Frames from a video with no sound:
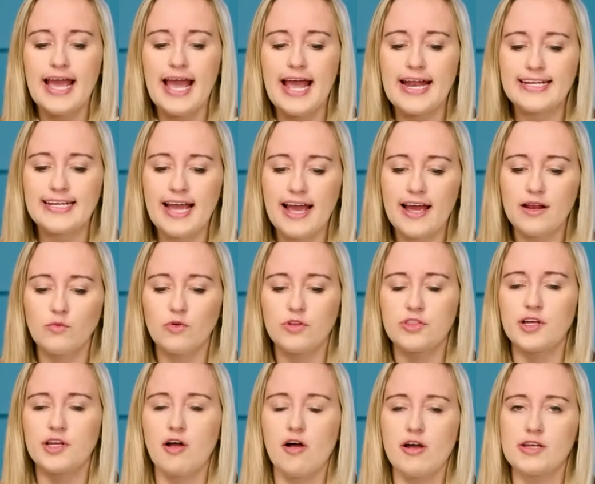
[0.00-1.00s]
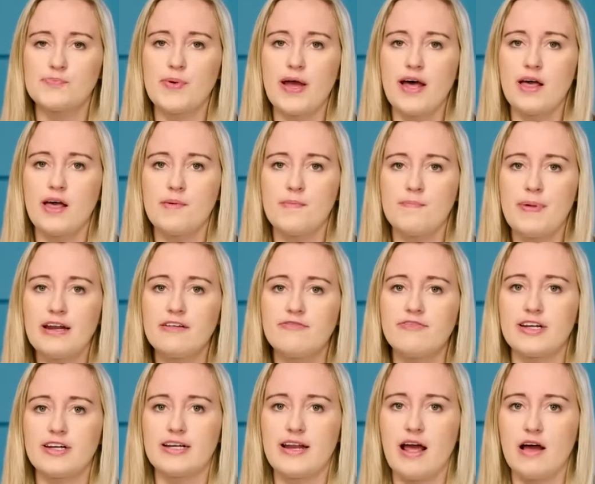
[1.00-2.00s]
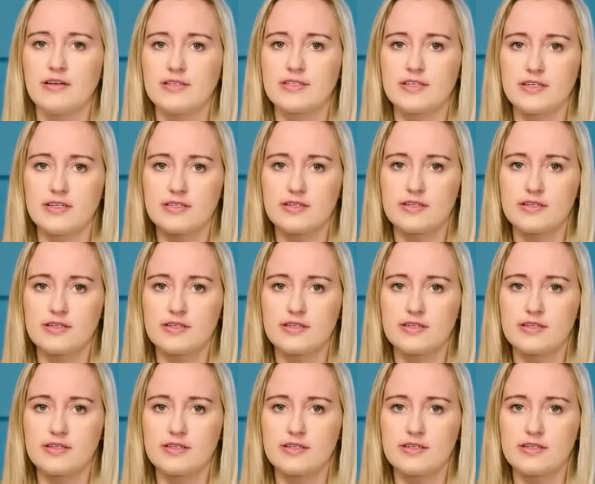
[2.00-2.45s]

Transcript: And yet, with the cost benefit analysis,